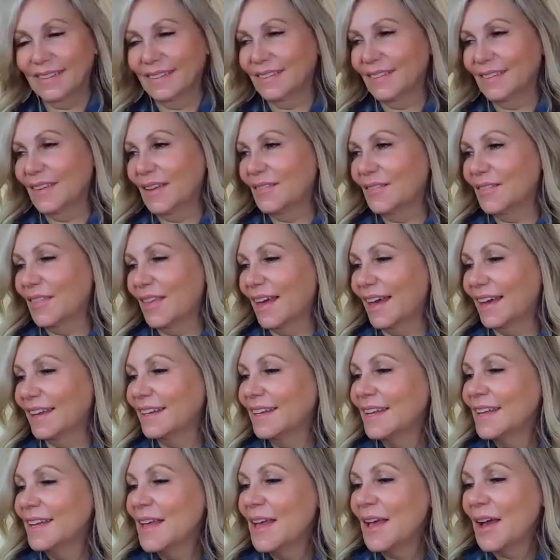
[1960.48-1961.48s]
I love
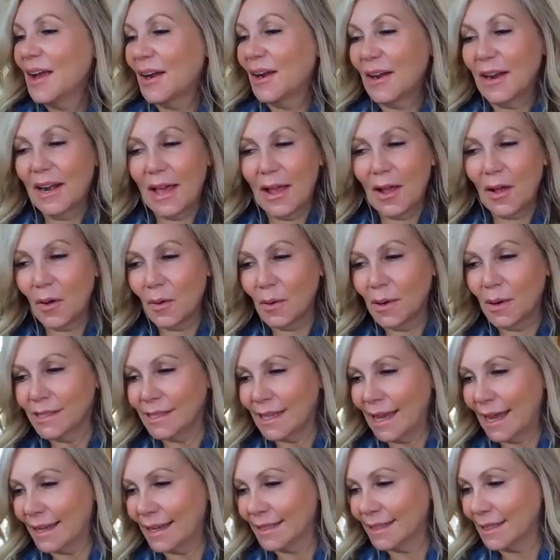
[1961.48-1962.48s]
that. All right, I
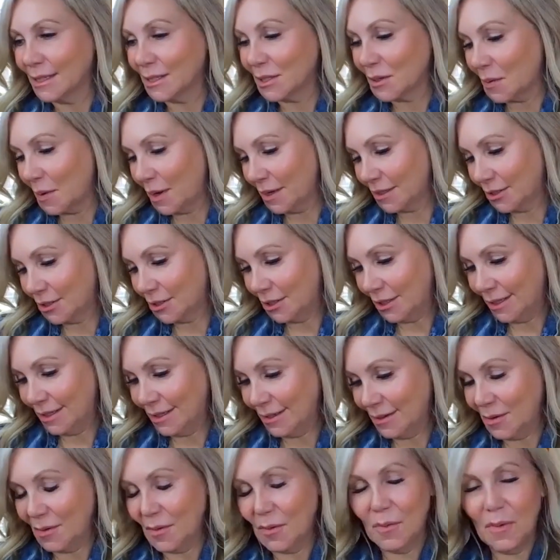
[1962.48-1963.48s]
always ask this
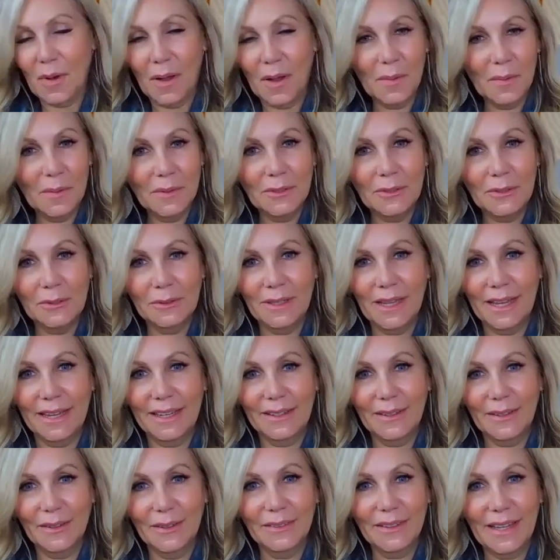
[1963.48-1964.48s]
question. What would you
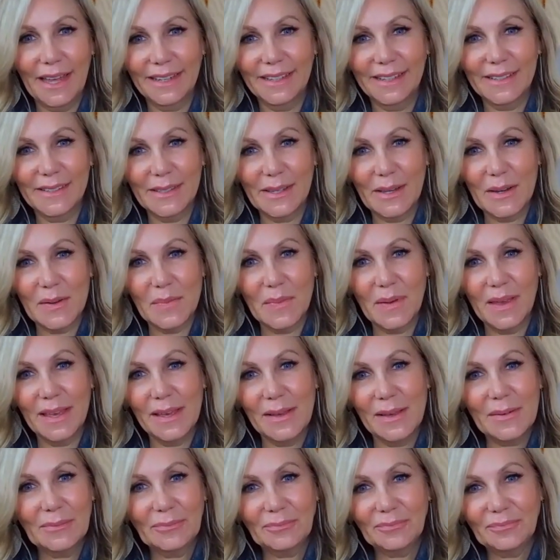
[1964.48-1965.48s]
like your legacy to
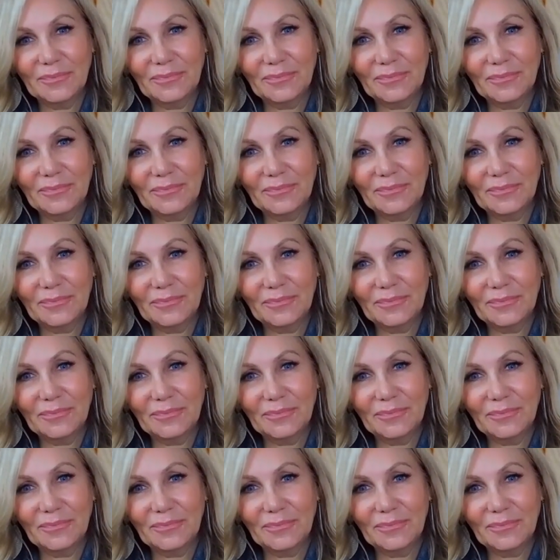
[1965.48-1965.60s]
be?